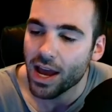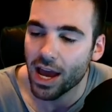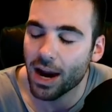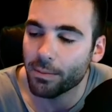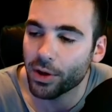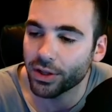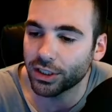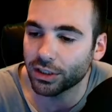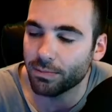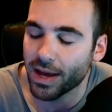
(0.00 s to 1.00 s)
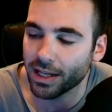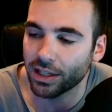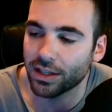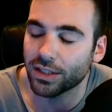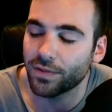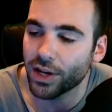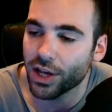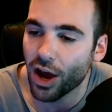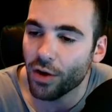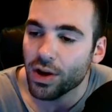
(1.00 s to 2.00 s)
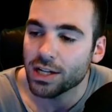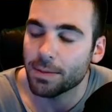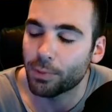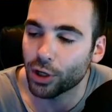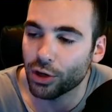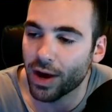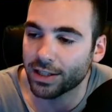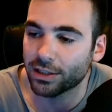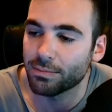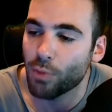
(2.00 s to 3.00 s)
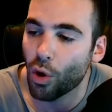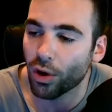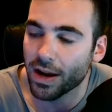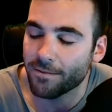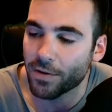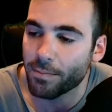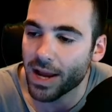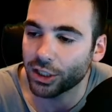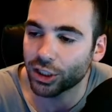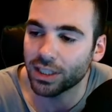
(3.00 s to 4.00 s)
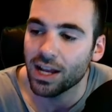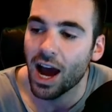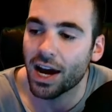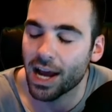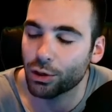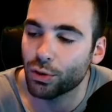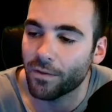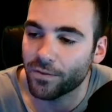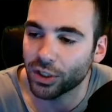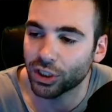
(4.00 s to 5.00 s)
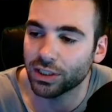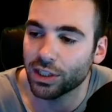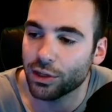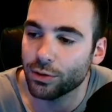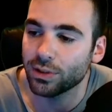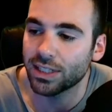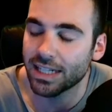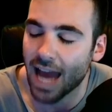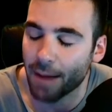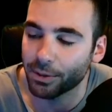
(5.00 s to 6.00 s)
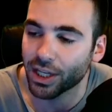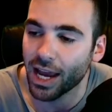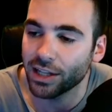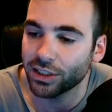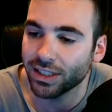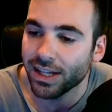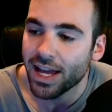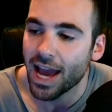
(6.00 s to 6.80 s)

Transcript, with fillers: and I'm really just making this video to bring you guys some more information on how to efficiently use the application